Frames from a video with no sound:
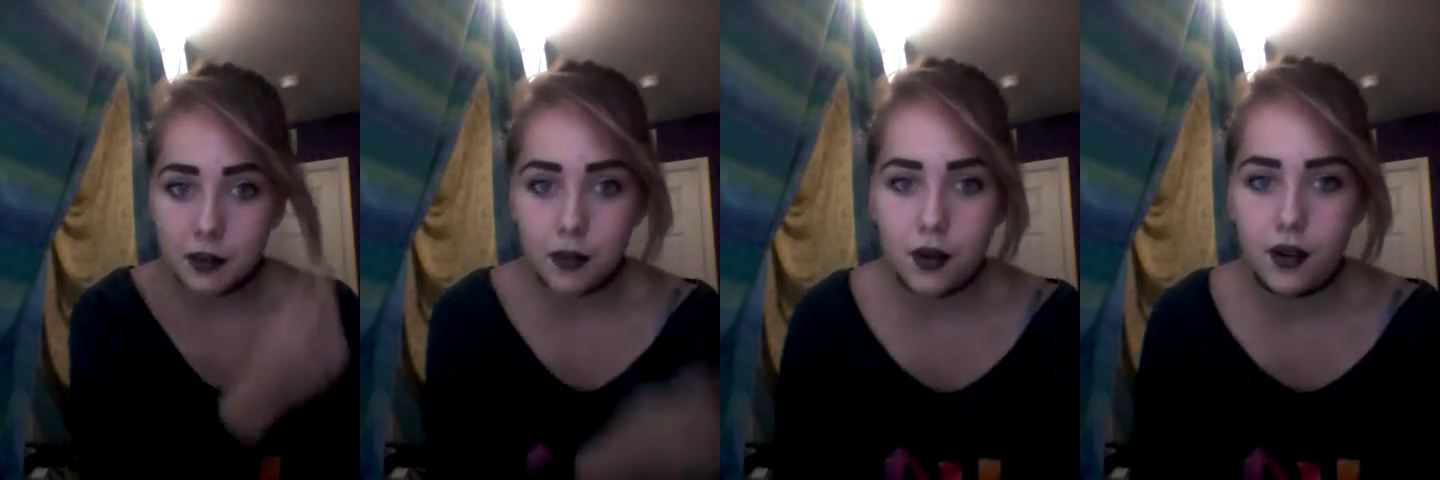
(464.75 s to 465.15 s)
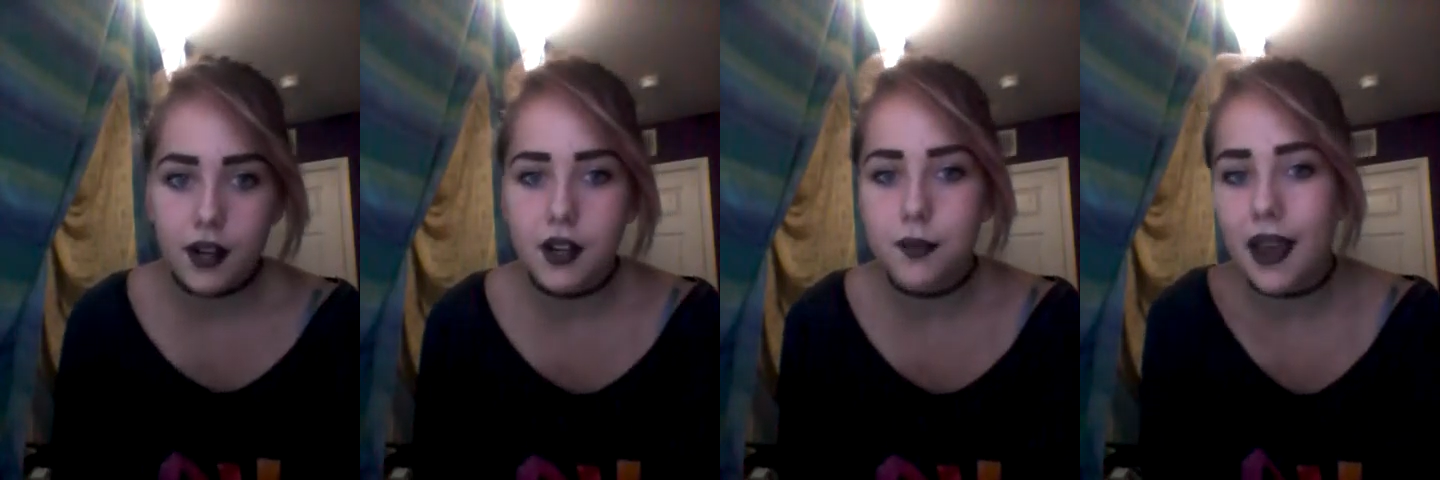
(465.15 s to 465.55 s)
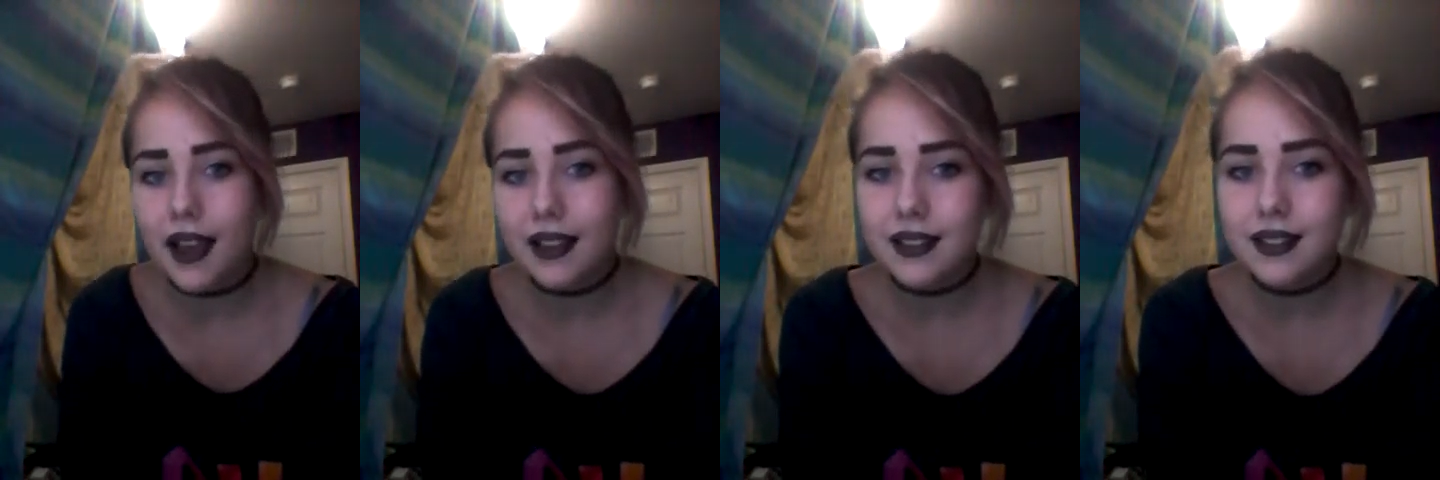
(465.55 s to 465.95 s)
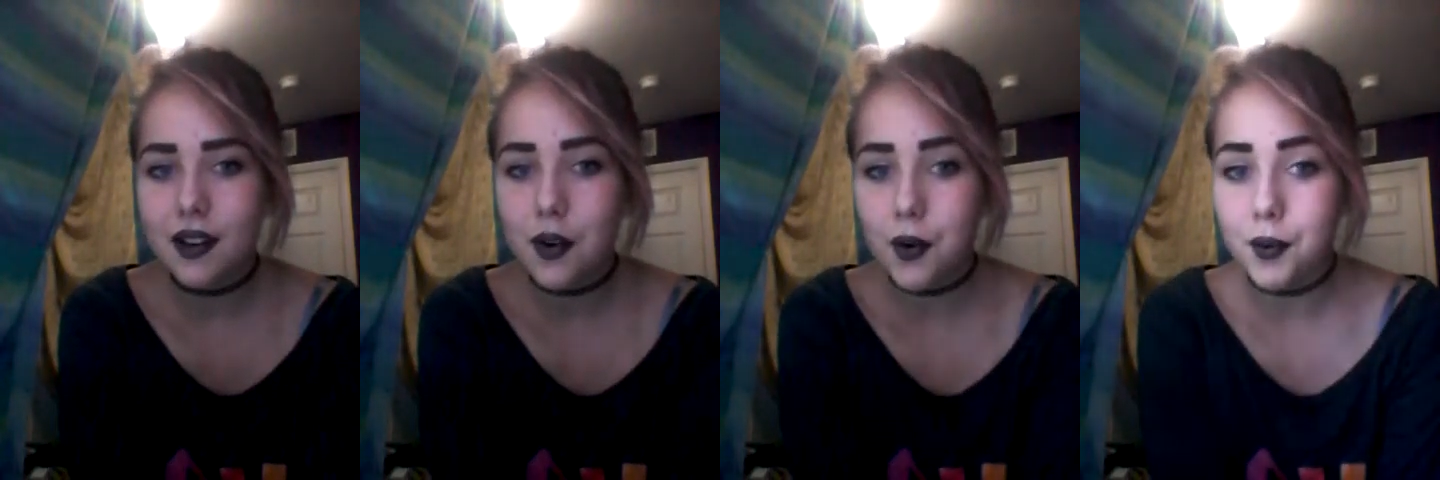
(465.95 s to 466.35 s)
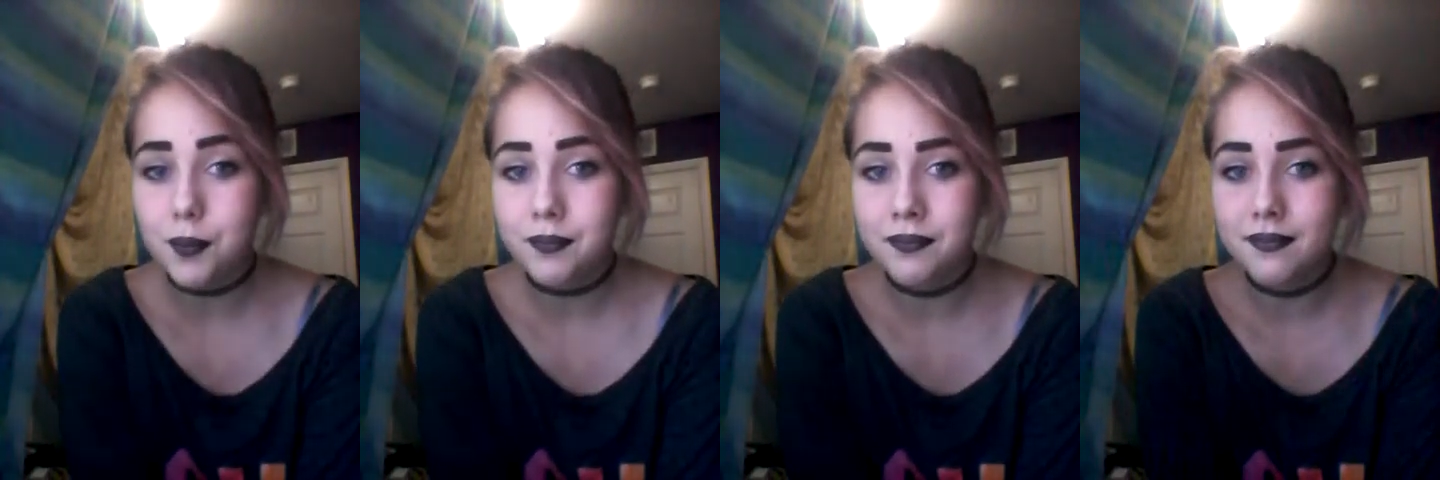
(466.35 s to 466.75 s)
Emo Oreo back
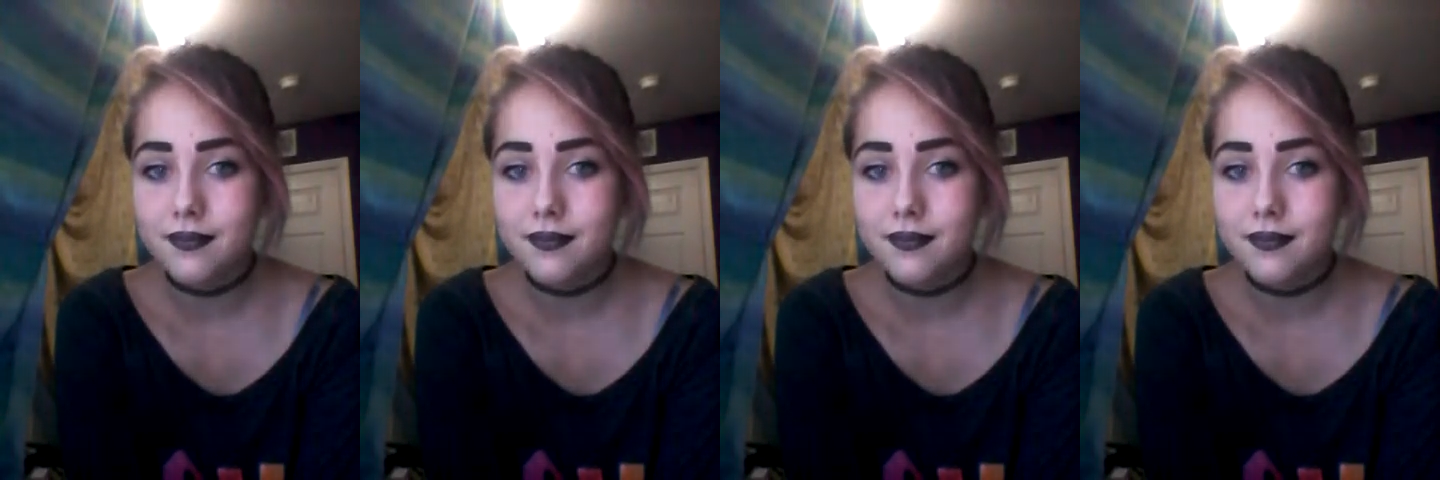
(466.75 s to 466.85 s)
home,